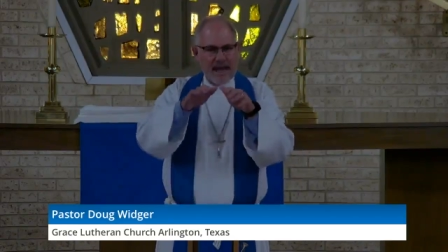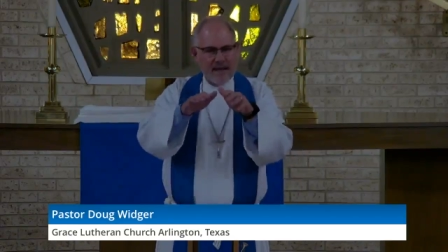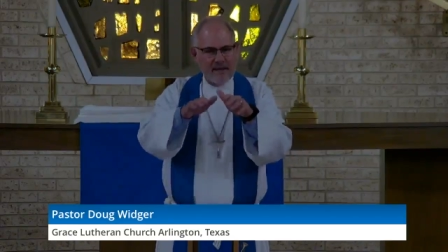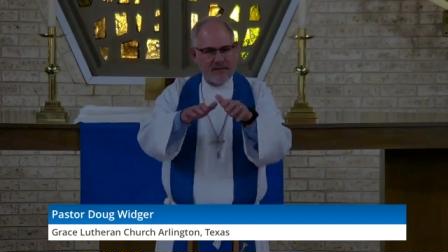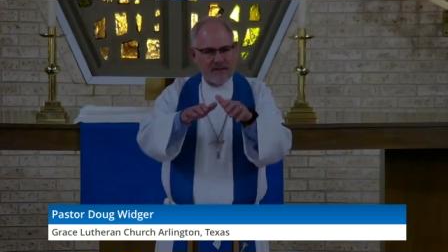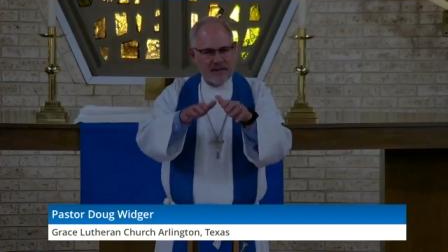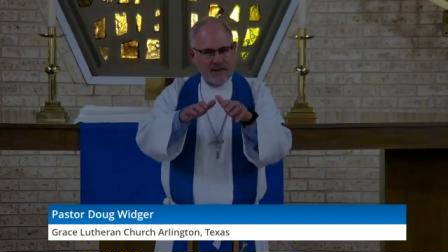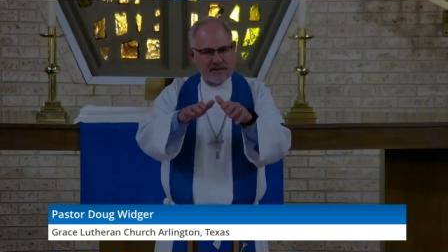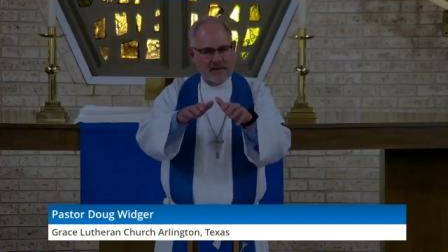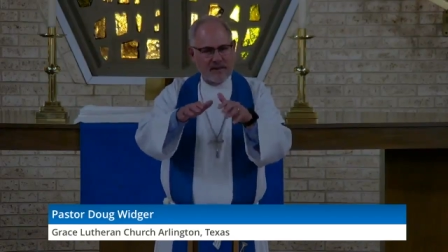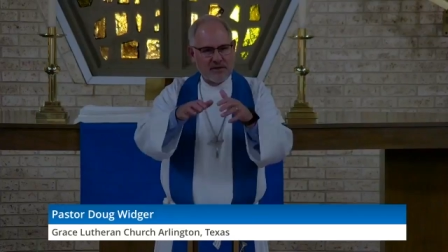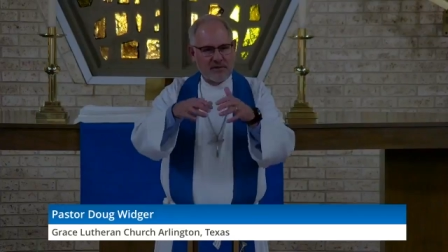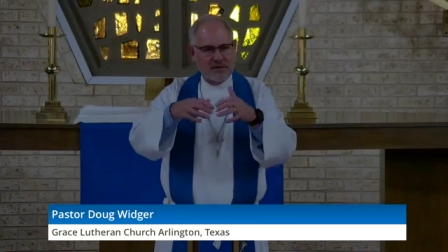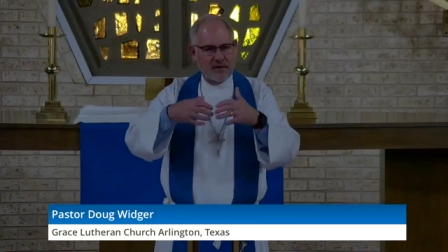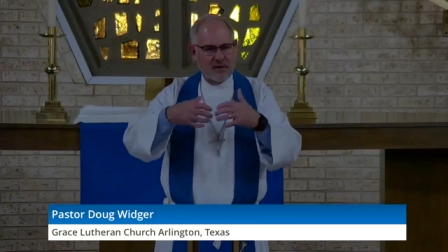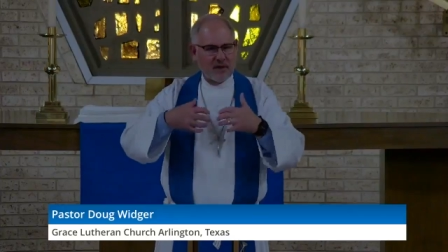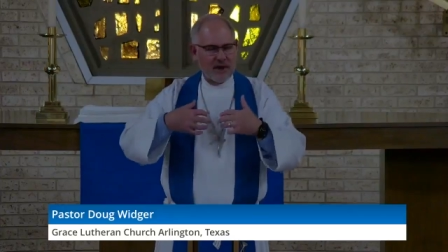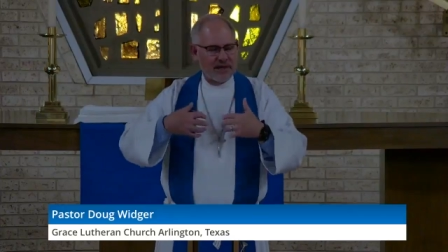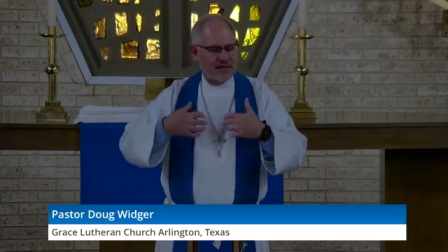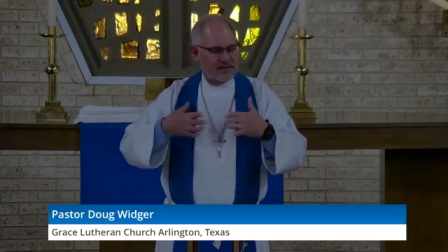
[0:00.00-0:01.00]
advent
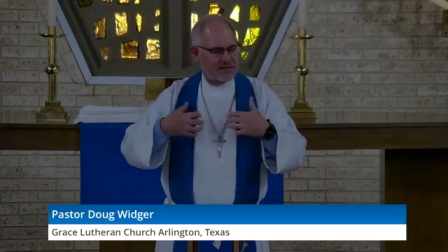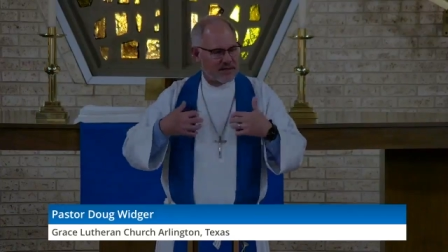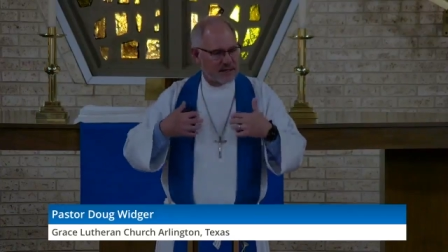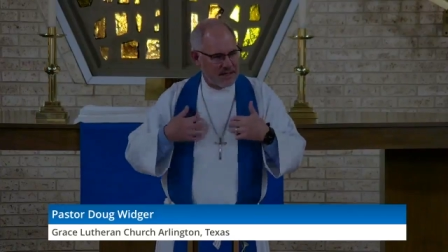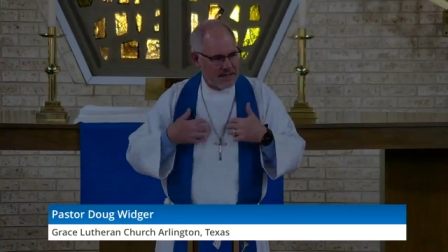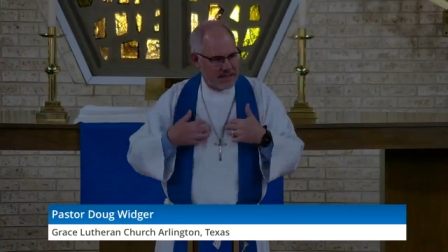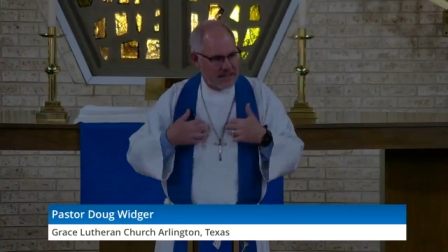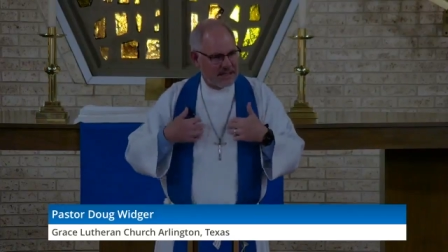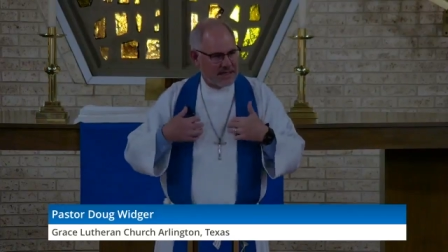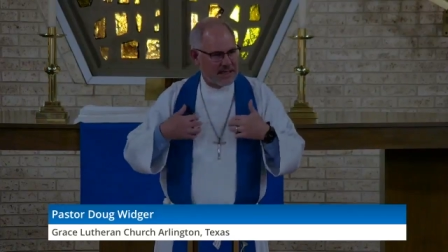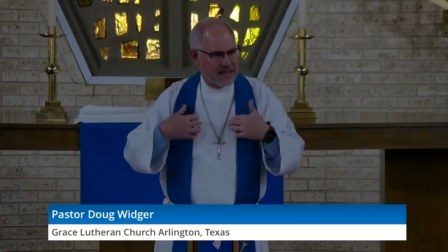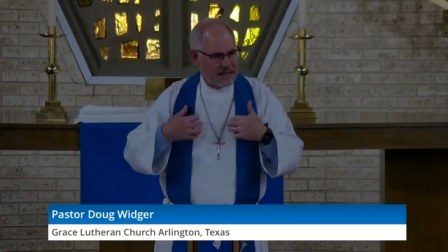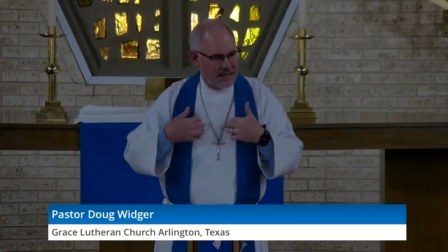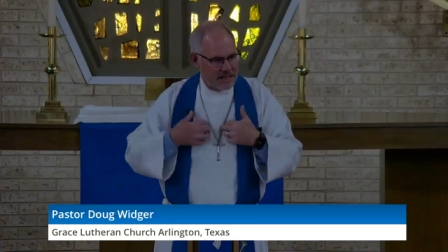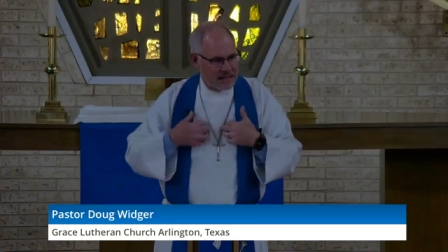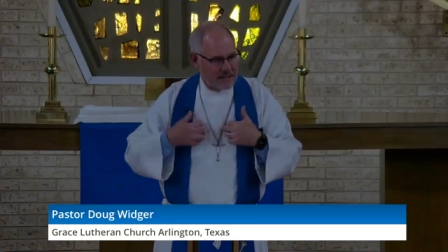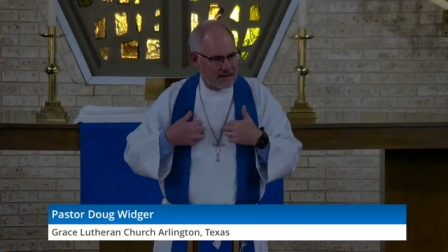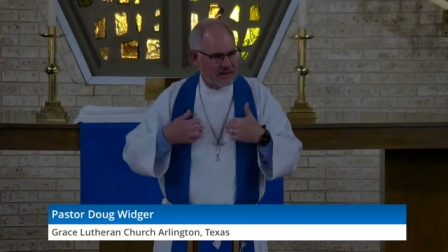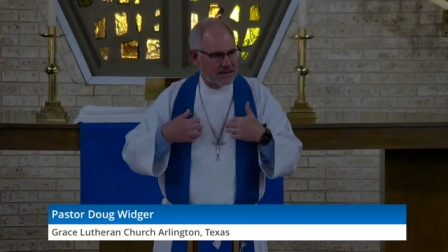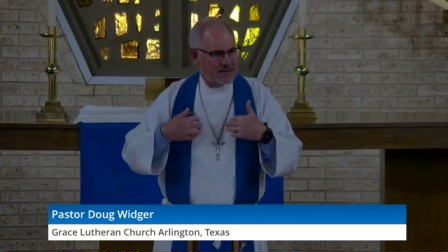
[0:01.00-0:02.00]
of Christ in
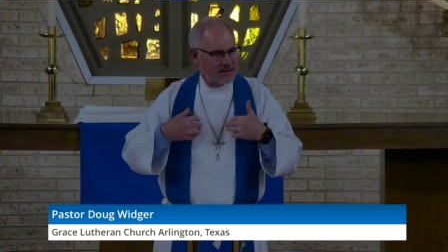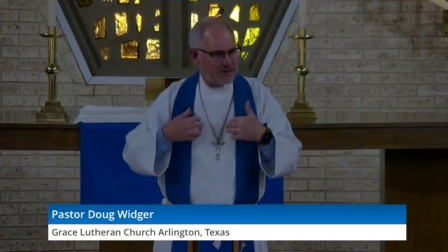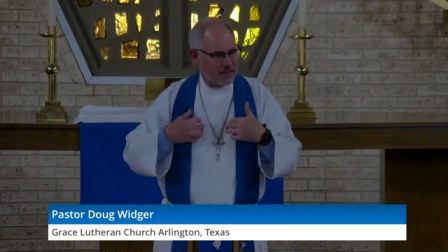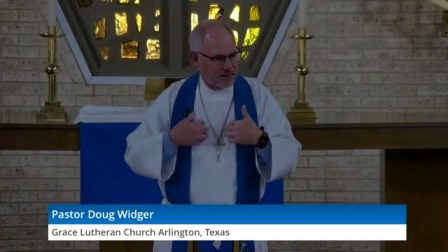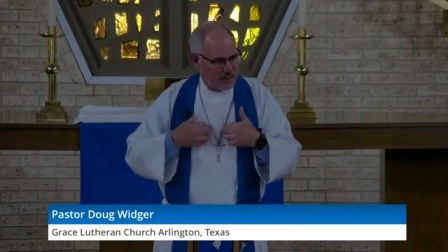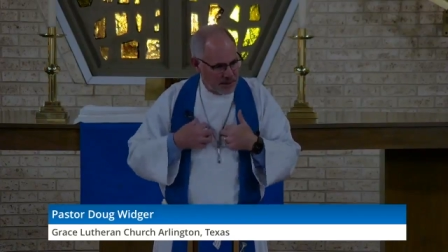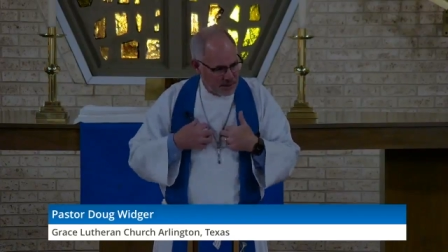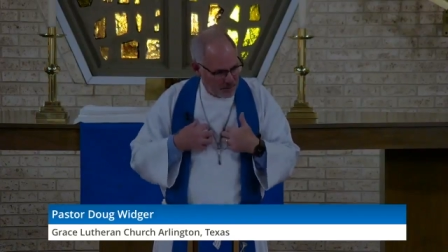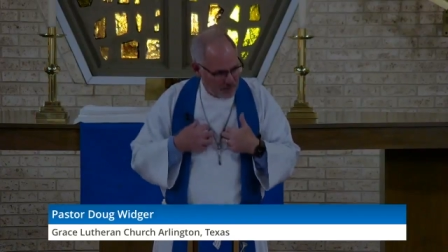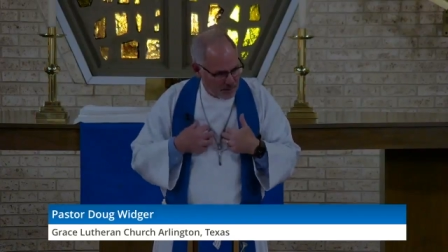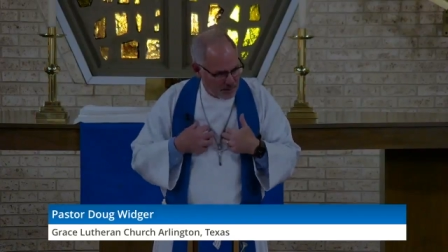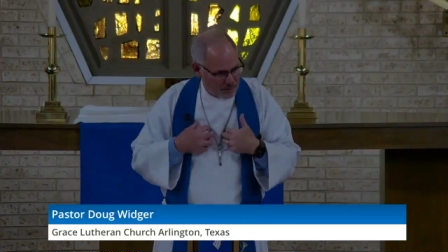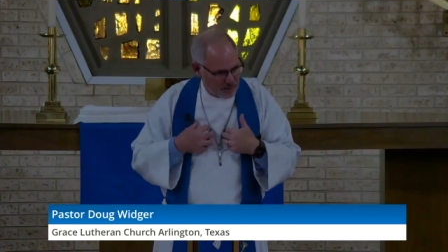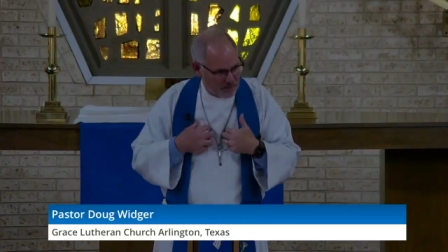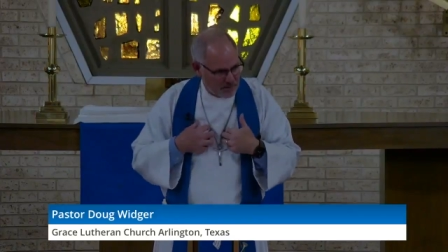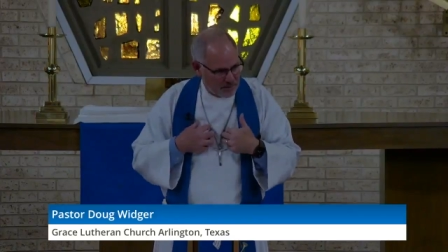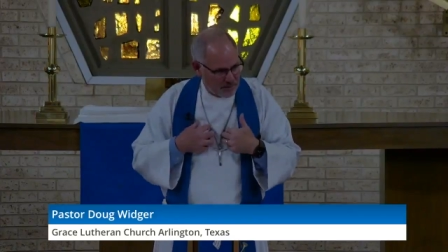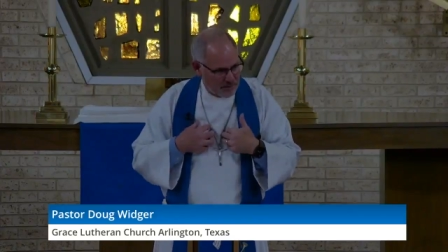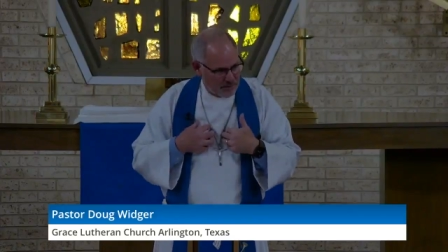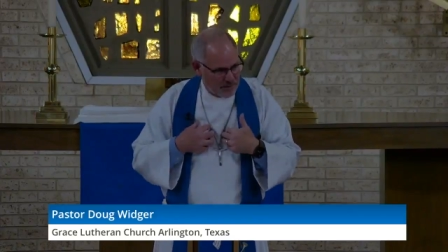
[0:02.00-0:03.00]
his people.